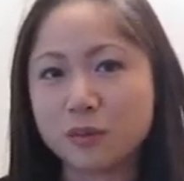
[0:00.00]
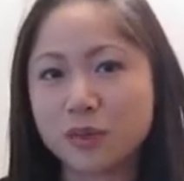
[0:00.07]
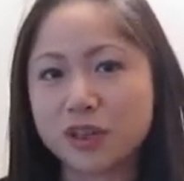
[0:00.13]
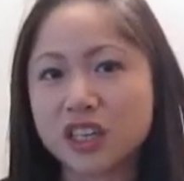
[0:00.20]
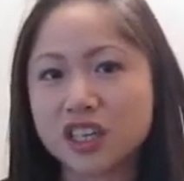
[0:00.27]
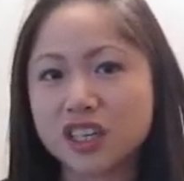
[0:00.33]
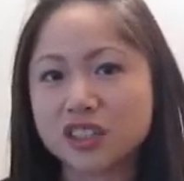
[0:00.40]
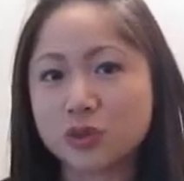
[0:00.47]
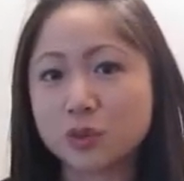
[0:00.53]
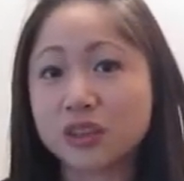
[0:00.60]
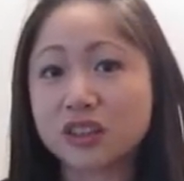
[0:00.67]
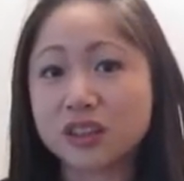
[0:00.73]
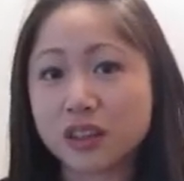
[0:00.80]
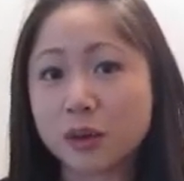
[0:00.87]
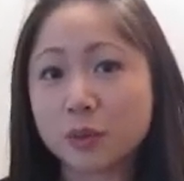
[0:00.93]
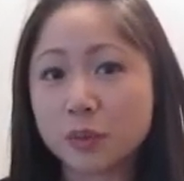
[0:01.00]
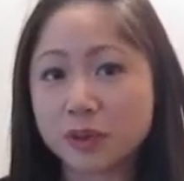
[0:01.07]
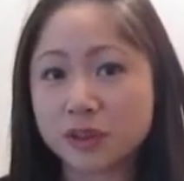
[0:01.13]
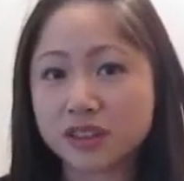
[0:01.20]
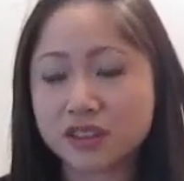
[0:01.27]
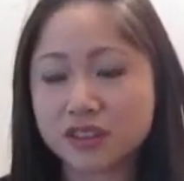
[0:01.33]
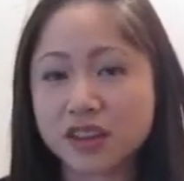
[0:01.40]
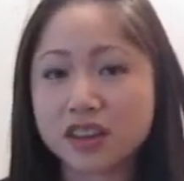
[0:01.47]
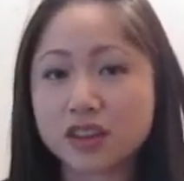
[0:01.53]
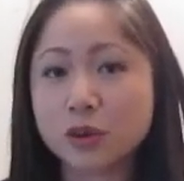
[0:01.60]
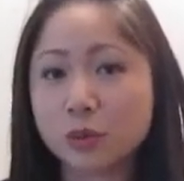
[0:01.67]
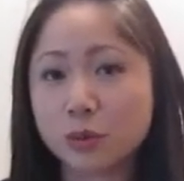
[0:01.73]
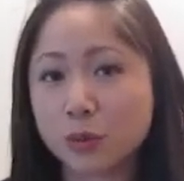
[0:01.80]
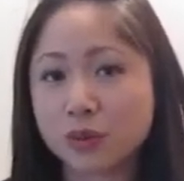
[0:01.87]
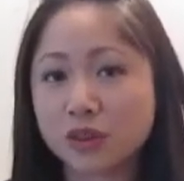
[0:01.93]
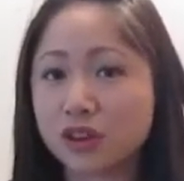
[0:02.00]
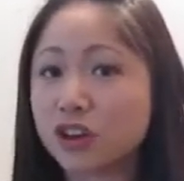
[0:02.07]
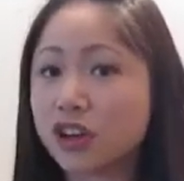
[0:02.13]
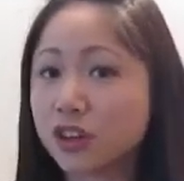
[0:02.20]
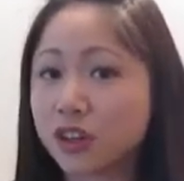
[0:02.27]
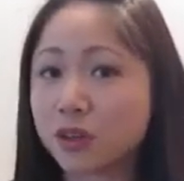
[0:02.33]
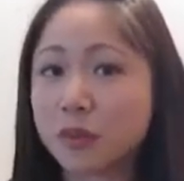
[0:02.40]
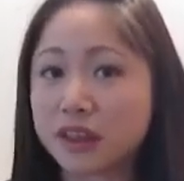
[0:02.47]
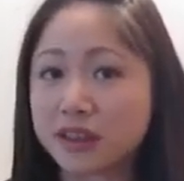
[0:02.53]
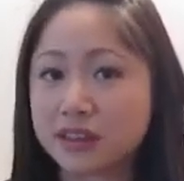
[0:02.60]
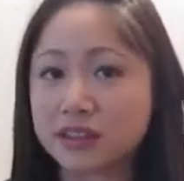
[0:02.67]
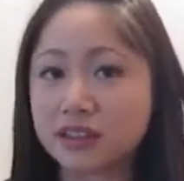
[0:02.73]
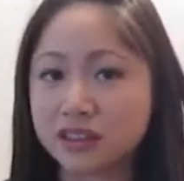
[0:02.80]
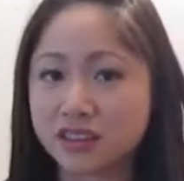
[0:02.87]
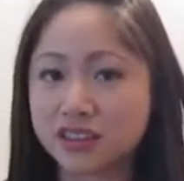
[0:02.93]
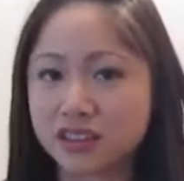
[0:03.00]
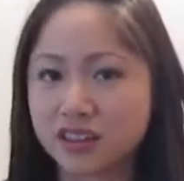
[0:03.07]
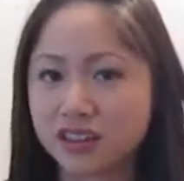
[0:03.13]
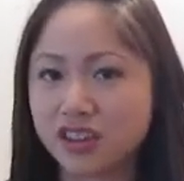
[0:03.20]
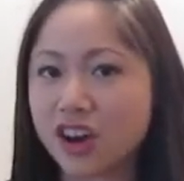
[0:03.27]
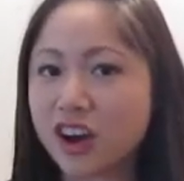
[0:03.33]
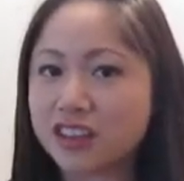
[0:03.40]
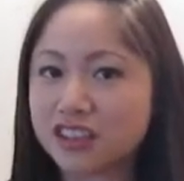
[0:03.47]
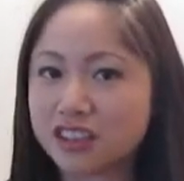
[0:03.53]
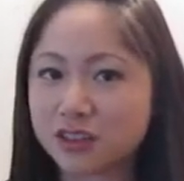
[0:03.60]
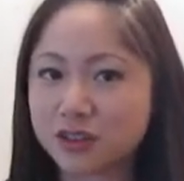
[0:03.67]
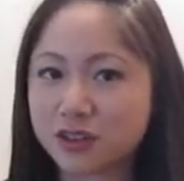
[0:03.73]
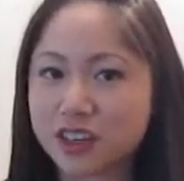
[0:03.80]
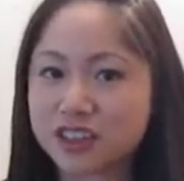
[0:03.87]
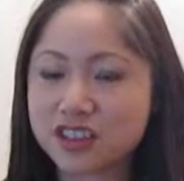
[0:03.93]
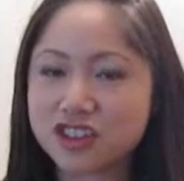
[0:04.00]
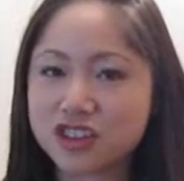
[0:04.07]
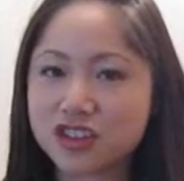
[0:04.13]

Because with dumplings, like the cooking method is a lot different.